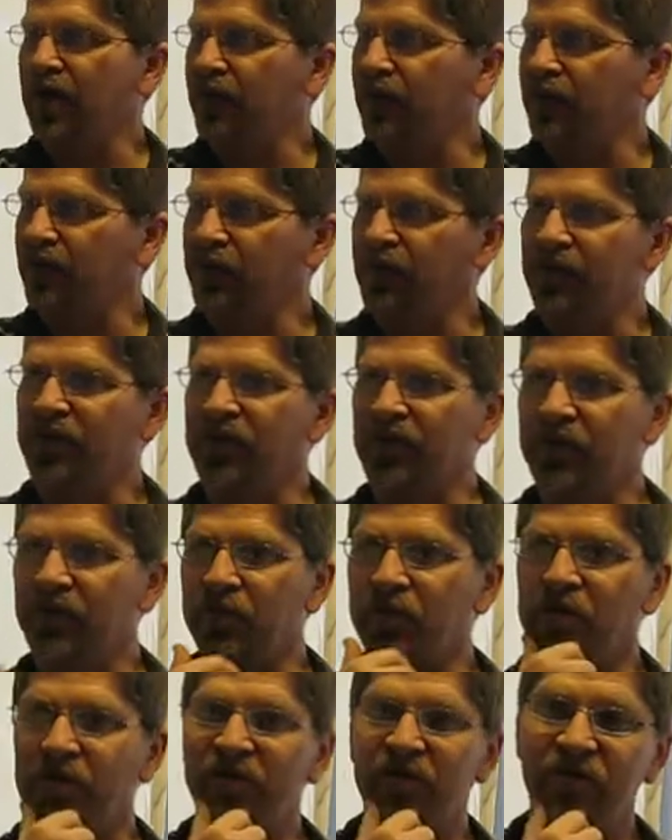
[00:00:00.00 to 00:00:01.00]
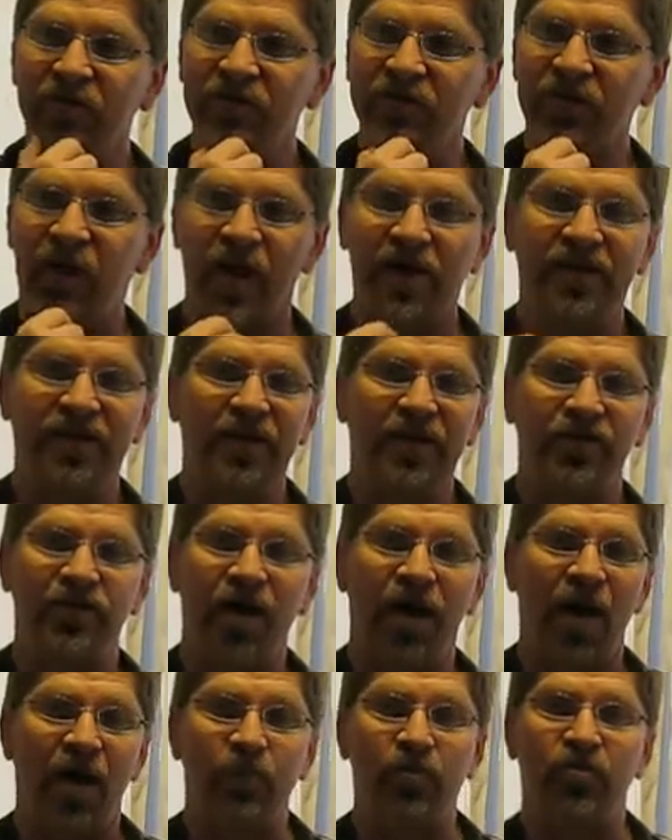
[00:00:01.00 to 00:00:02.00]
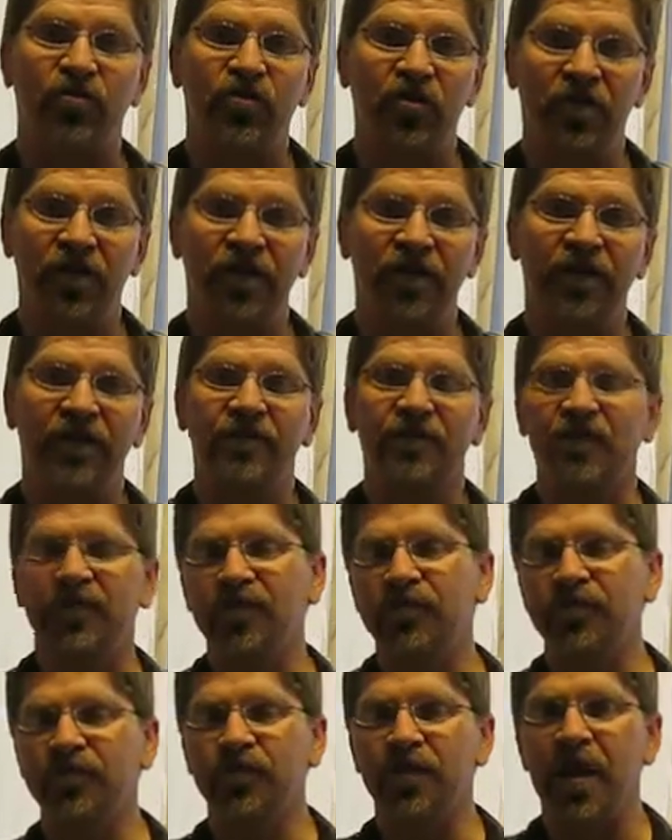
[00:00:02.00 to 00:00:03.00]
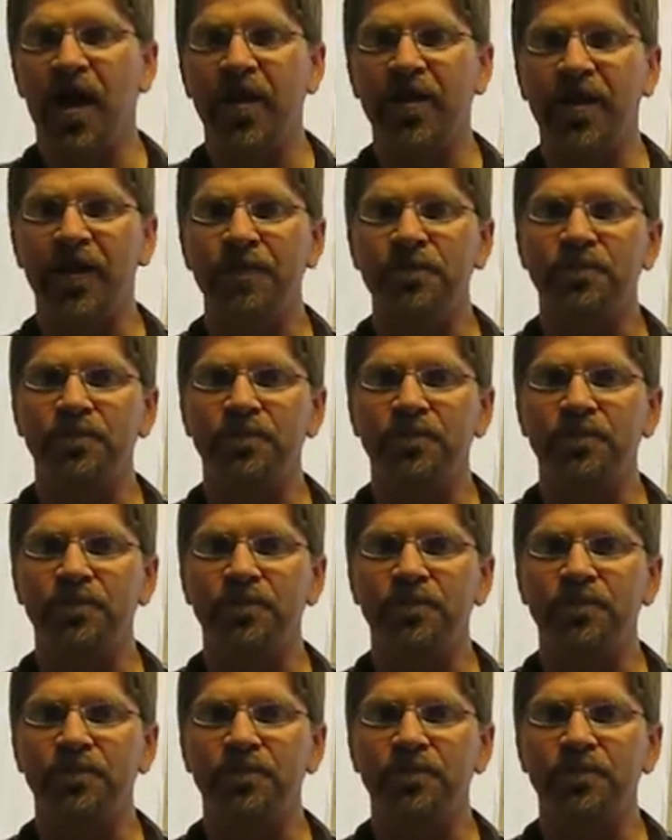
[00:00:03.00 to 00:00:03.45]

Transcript: First thing we're going to do is identify opportunities to use Realia.